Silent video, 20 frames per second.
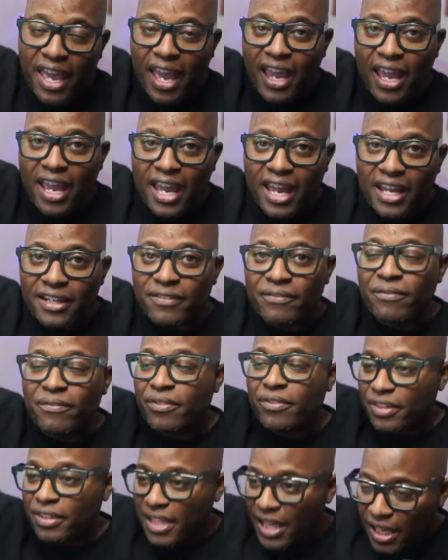and
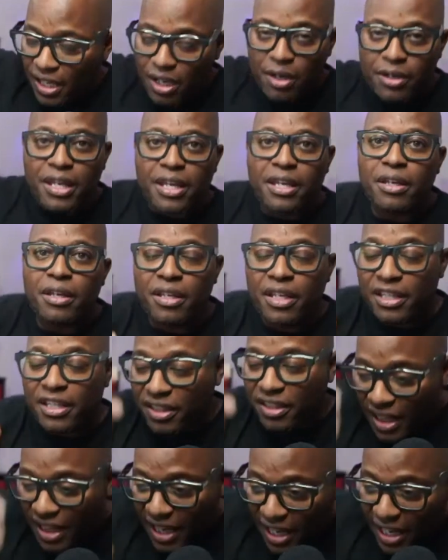
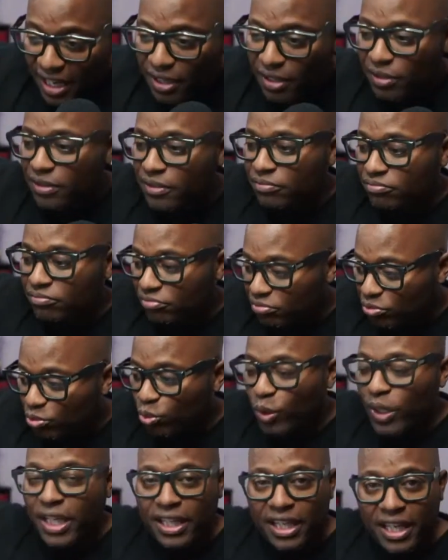then
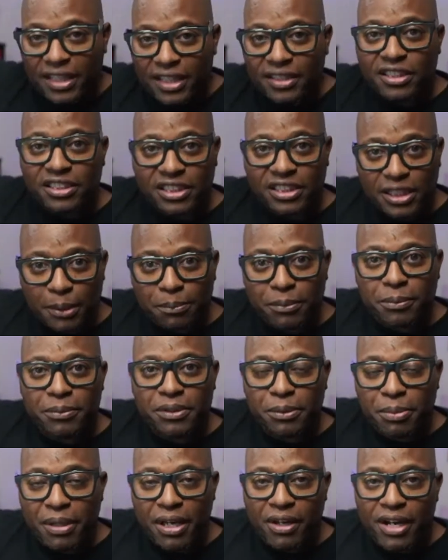we get the
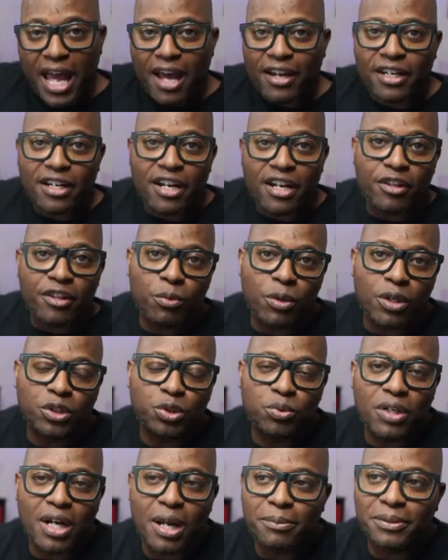symptoms spelled out. In other
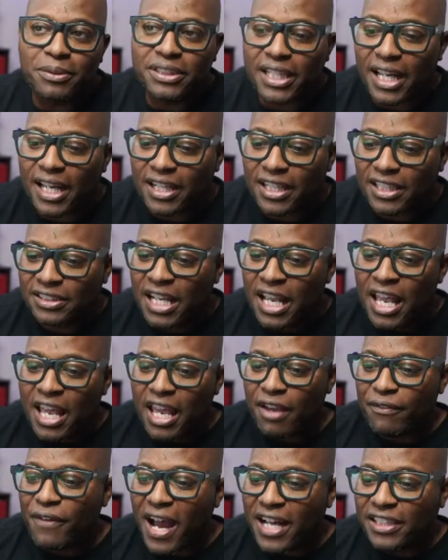words, what I'm saying is,
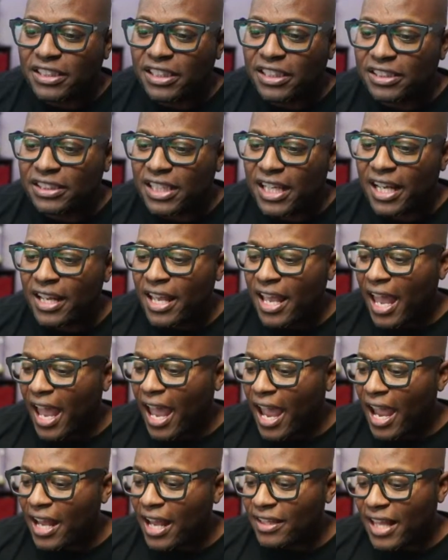if I just said,
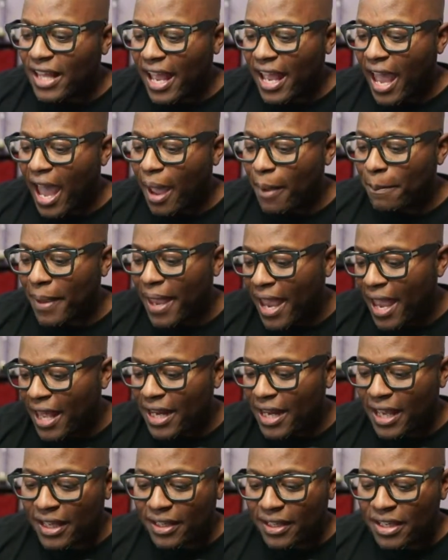hey, they had
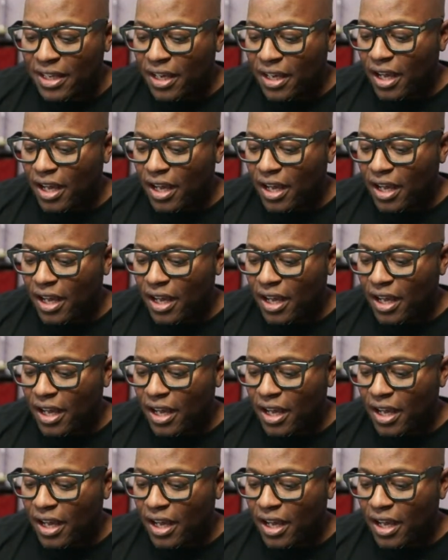panic,